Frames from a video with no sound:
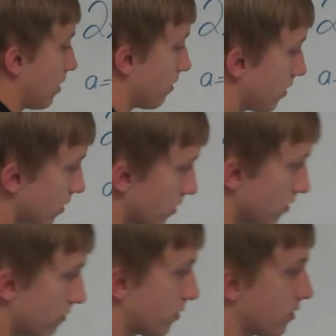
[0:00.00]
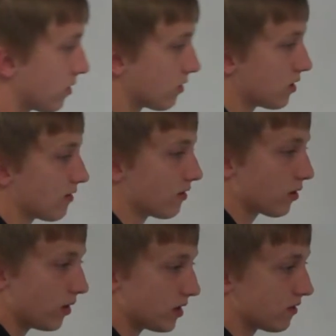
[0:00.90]
now there, for, there's a different
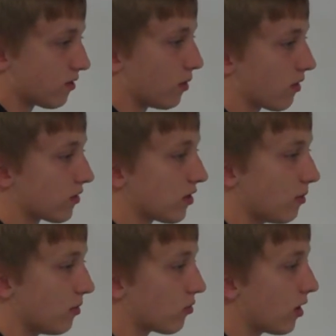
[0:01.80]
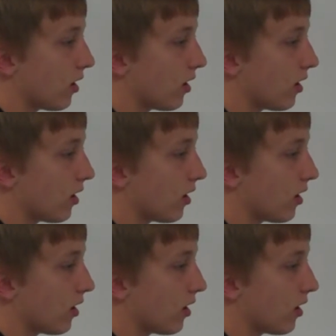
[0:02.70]
equation for both sum and